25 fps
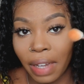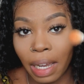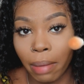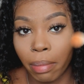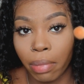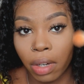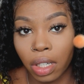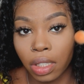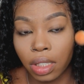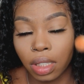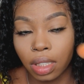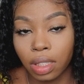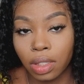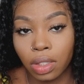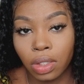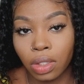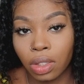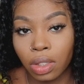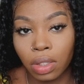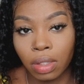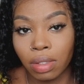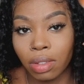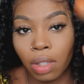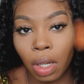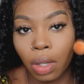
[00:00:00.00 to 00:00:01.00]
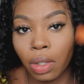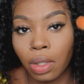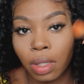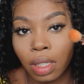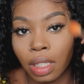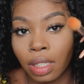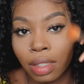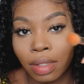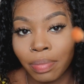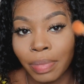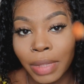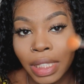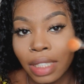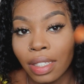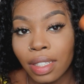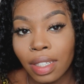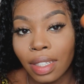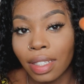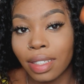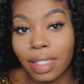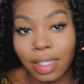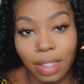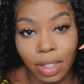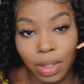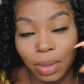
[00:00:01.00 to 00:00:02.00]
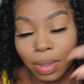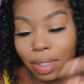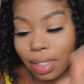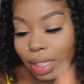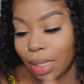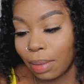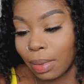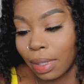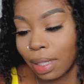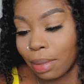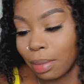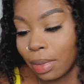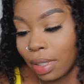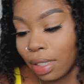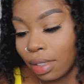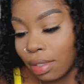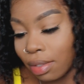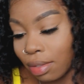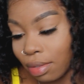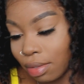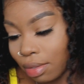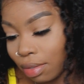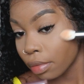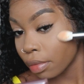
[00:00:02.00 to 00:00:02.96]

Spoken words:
fan brushes. Don't use this and you'll see what I mean.